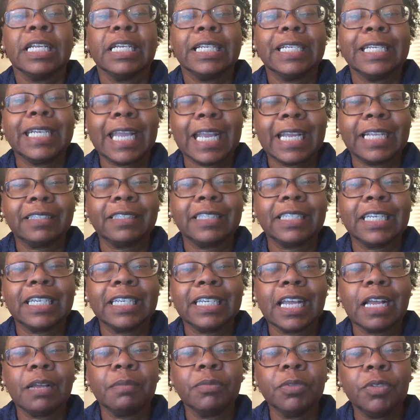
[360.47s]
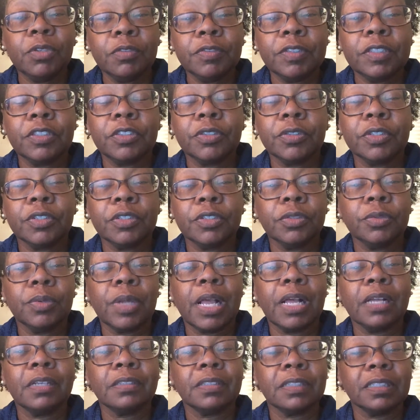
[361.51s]
Nancy cannot move into her new
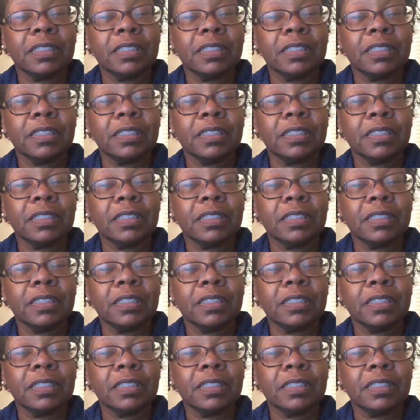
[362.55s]
house